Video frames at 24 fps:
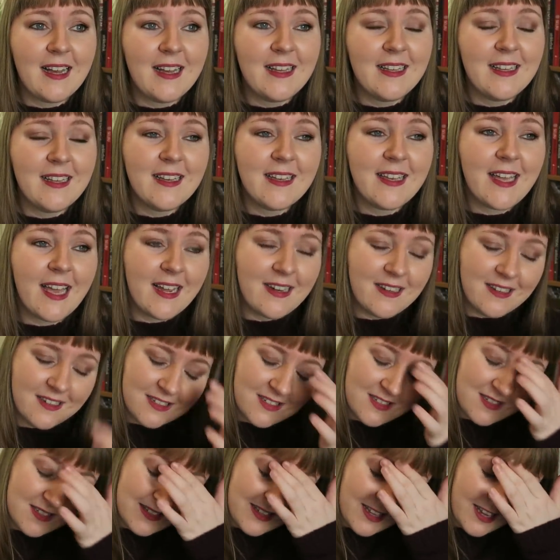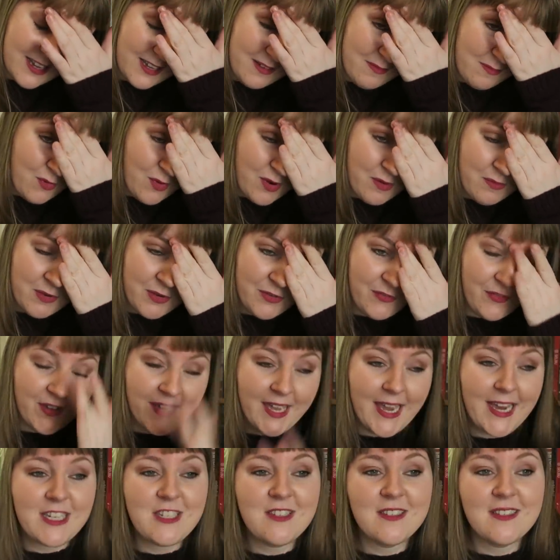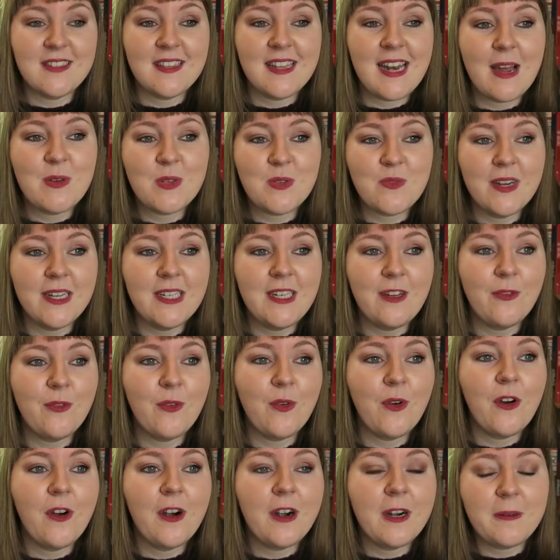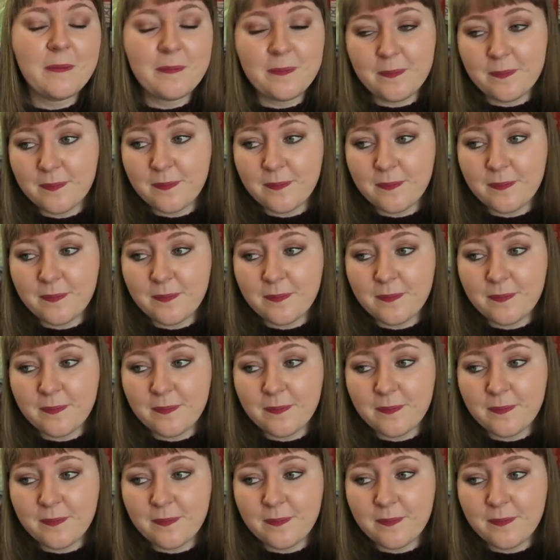Again, it's just like more modifications than I was ready for.